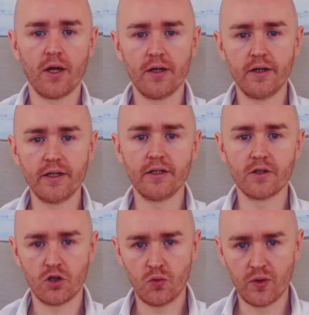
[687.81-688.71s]

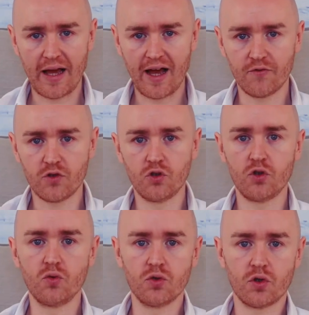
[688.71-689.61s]
needing to and have to
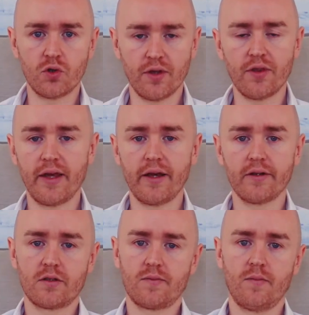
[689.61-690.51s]
do certain
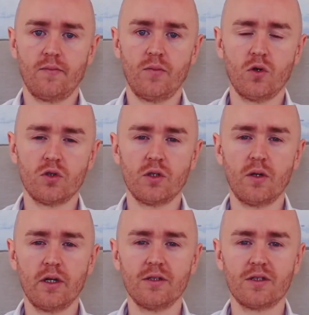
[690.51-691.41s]
things because it
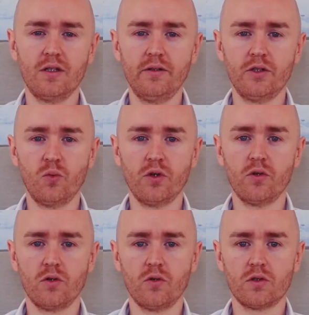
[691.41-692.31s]
instills
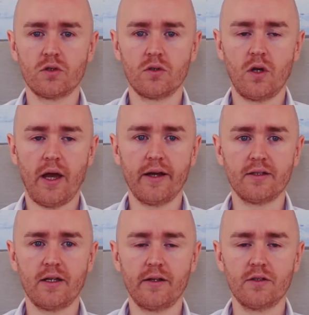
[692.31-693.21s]
within us a
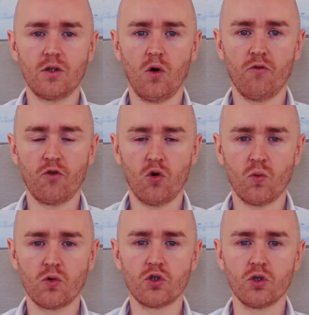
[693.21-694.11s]
sense of
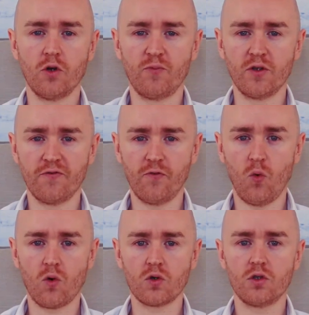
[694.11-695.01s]
coercion, of being
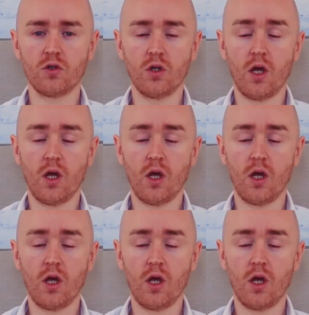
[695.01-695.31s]
forced,